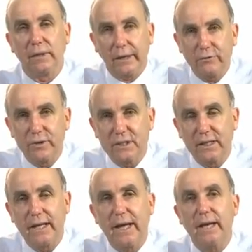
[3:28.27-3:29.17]
Countries
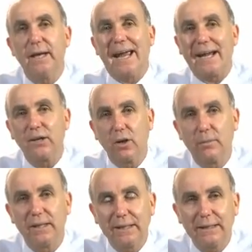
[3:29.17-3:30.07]
again
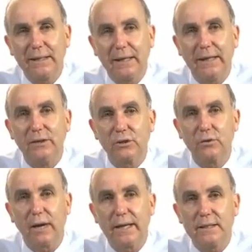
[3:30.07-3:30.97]
economically
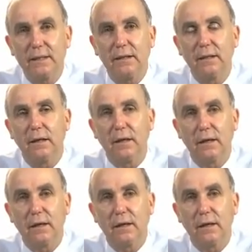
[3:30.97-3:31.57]
integrating